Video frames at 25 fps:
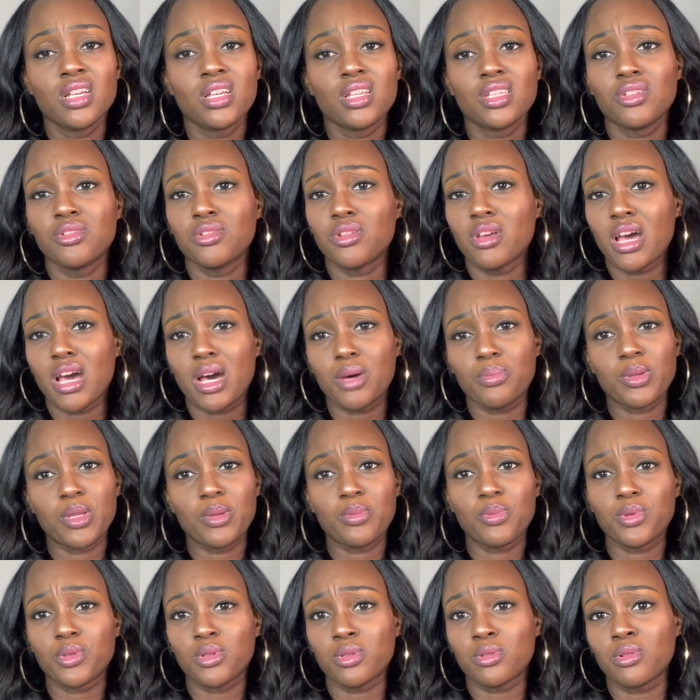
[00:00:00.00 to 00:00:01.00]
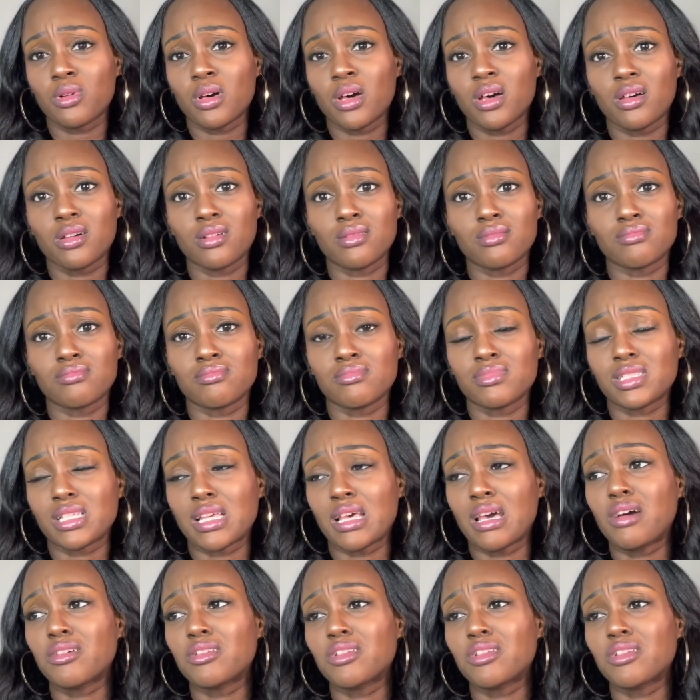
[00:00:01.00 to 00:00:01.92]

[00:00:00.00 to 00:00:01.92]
you know how people um, say, oh,